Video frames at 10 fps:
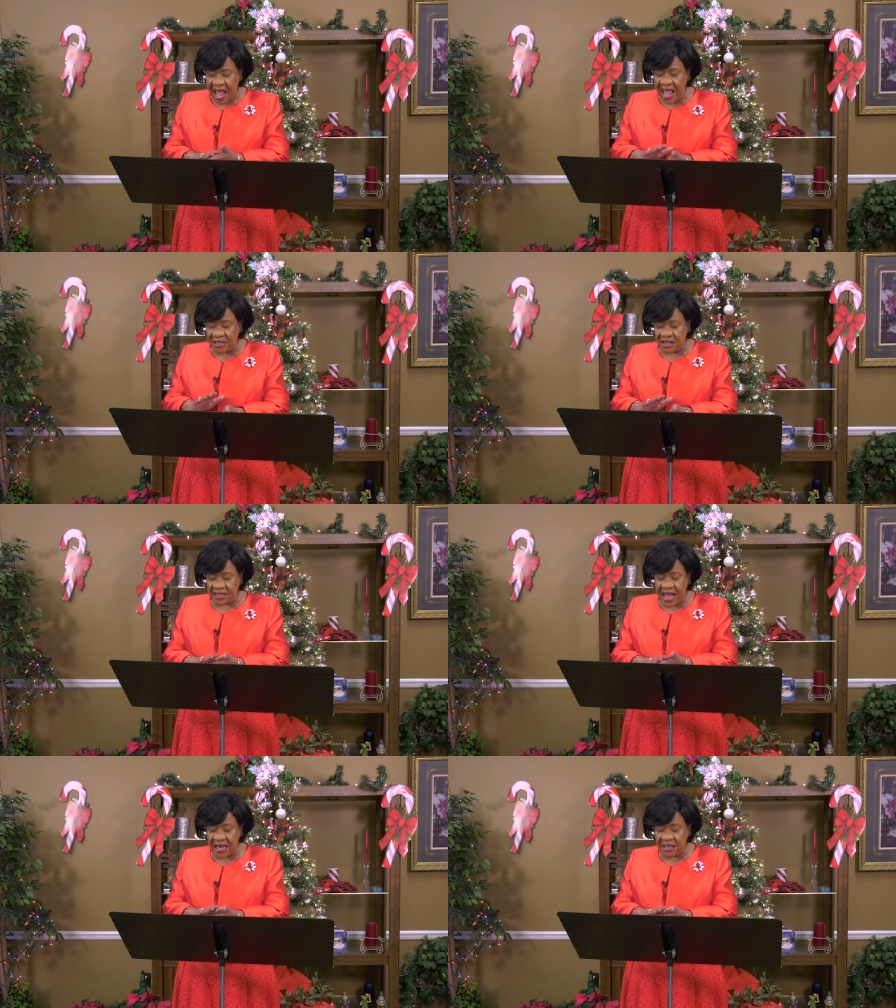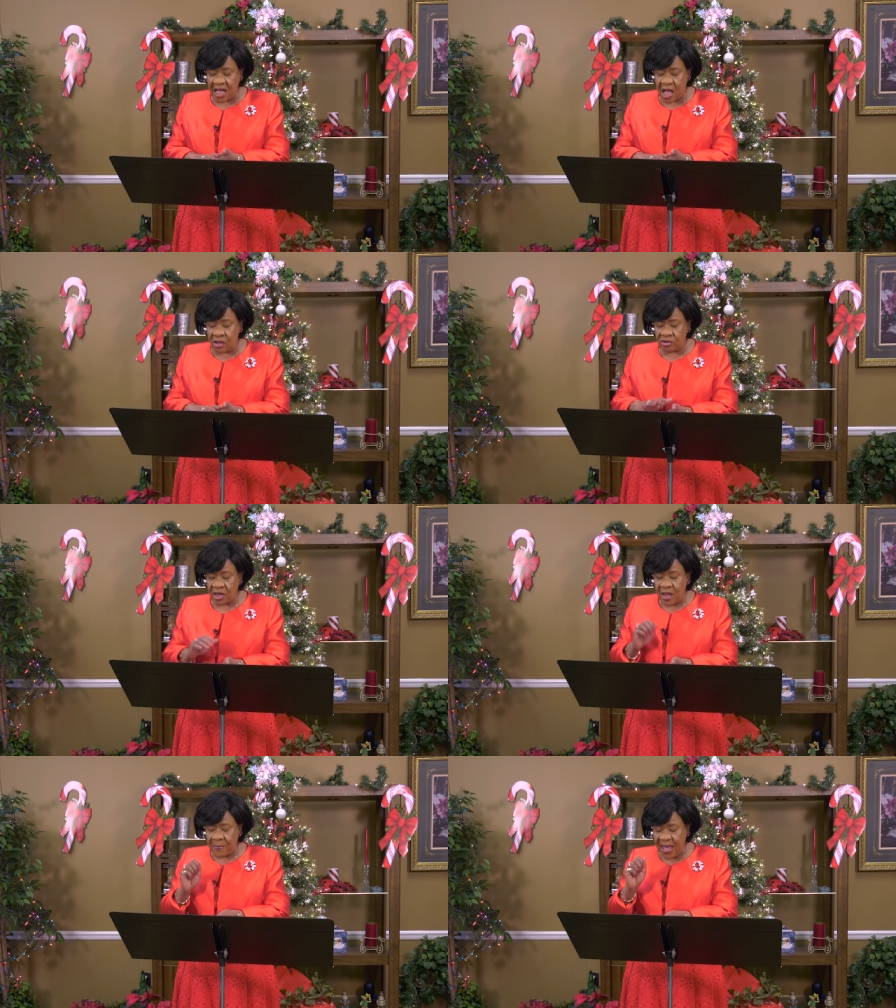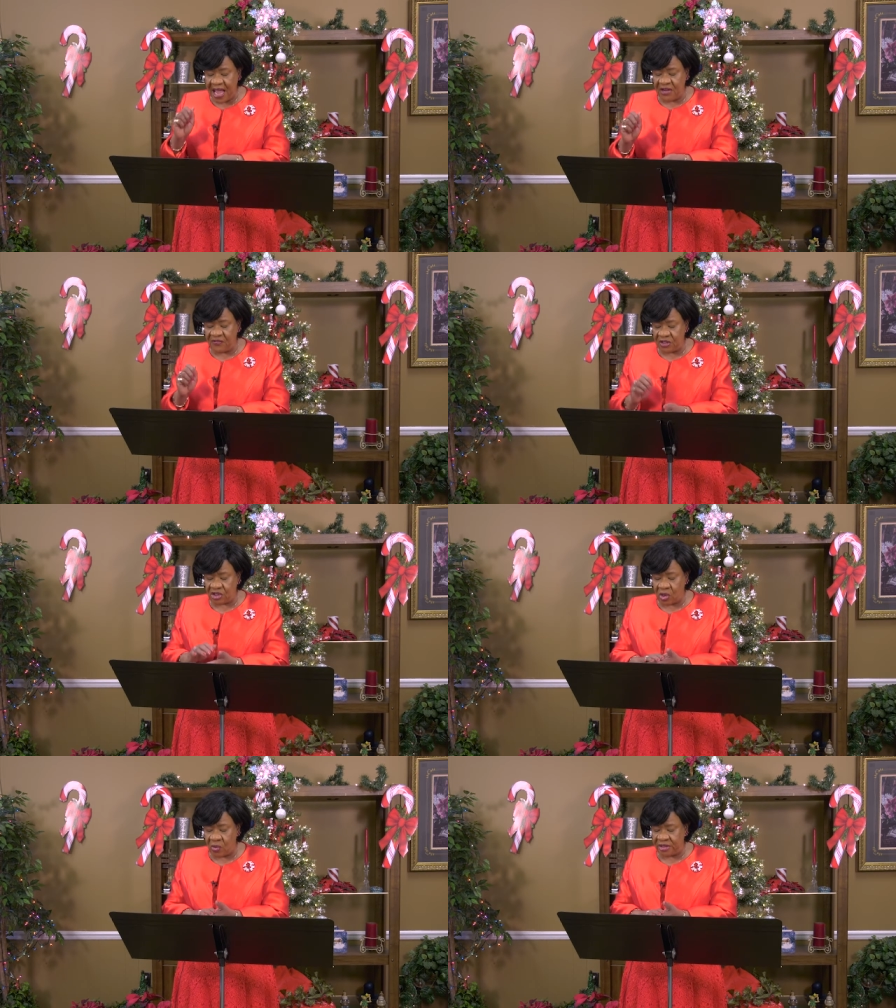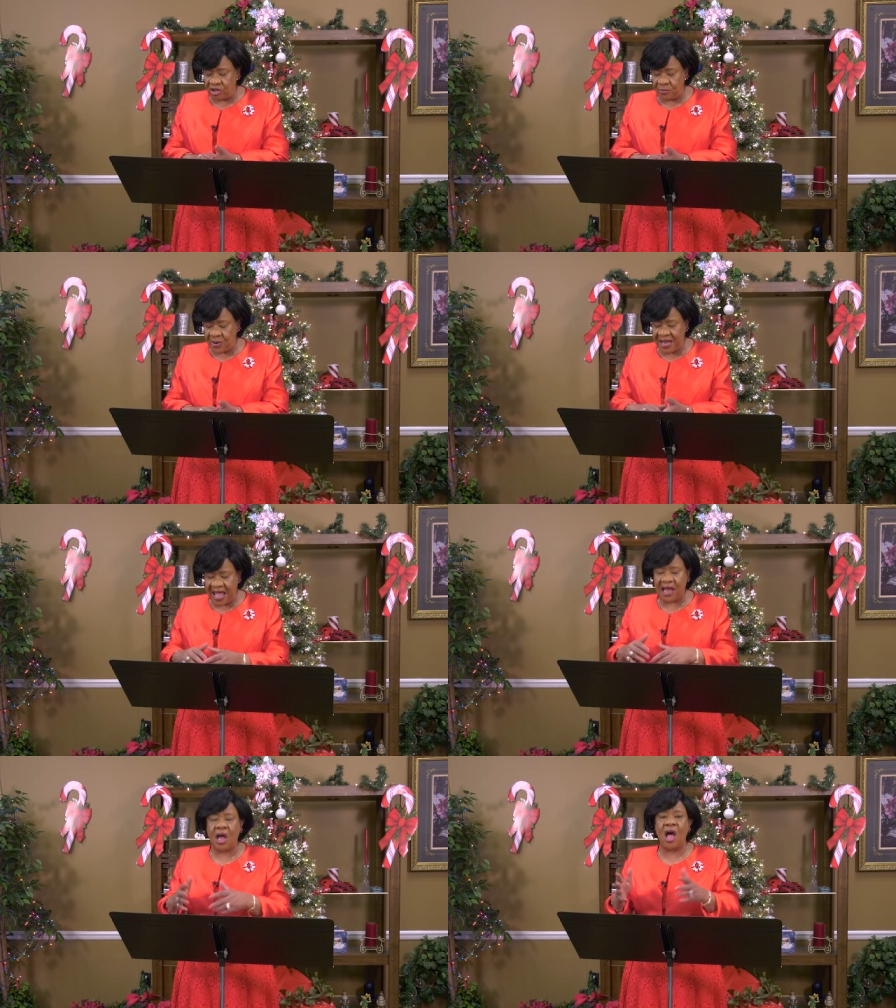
And Satan caused painful sores to break out